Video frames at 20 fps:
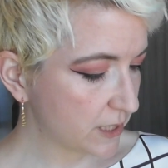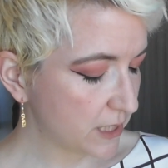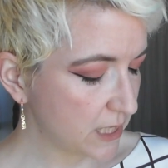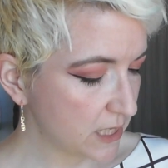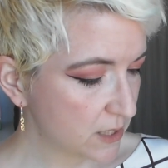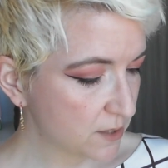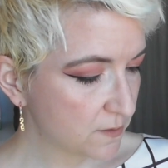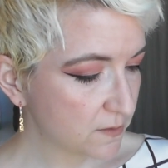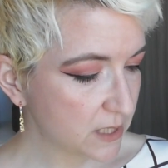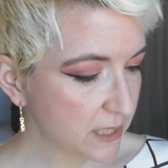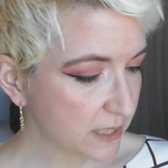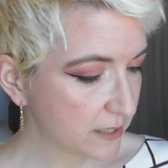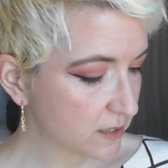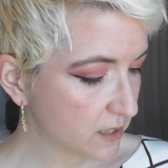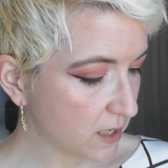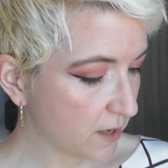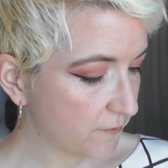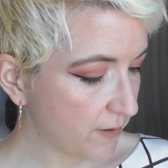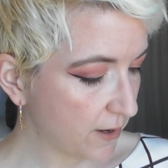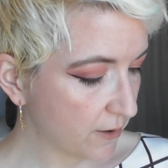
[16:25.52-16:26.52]
these 6
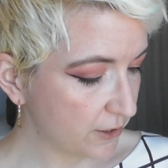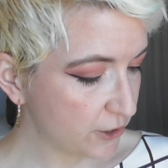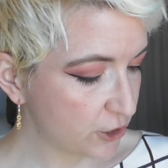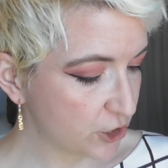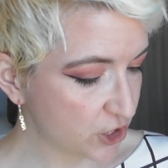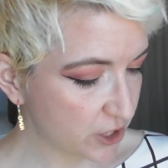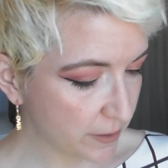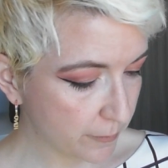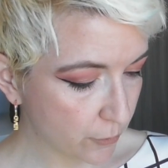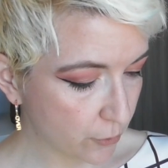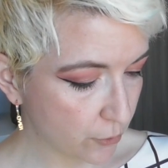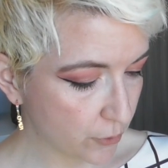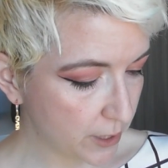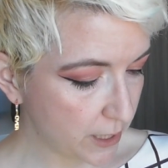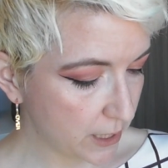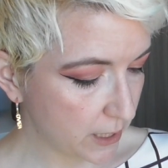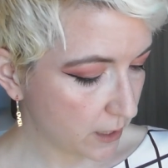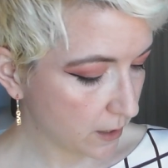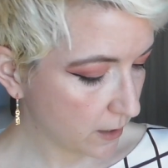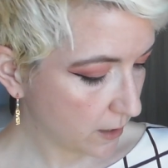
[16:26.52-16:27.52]
very
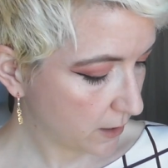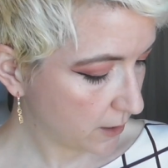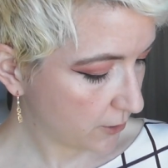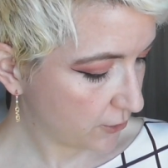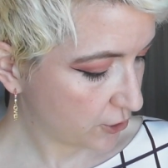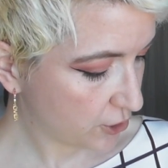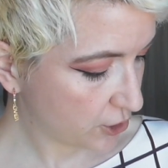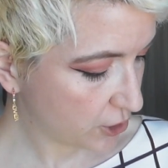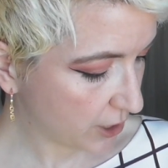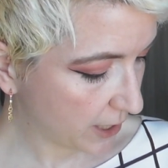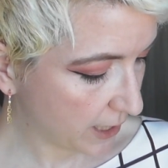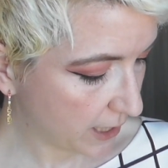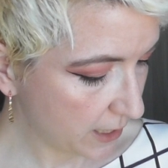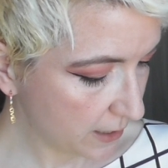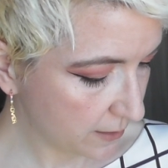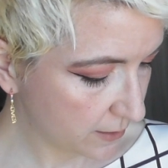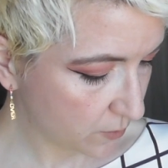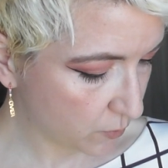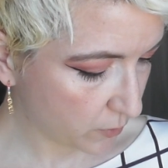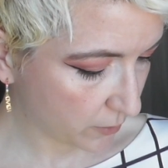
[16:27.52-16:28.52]
shimmery
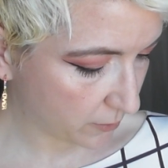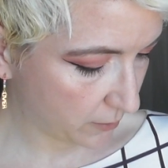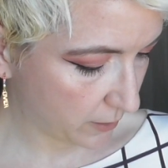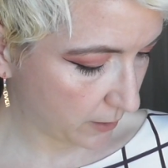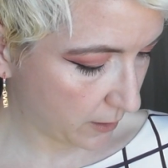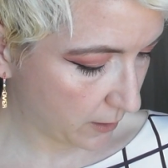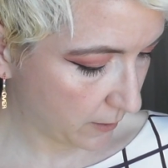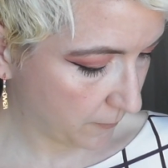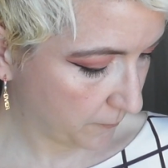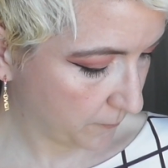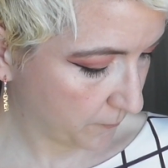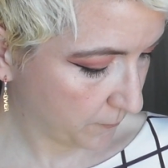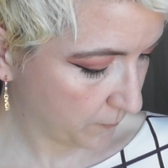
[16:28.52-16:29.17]
shades. What are they?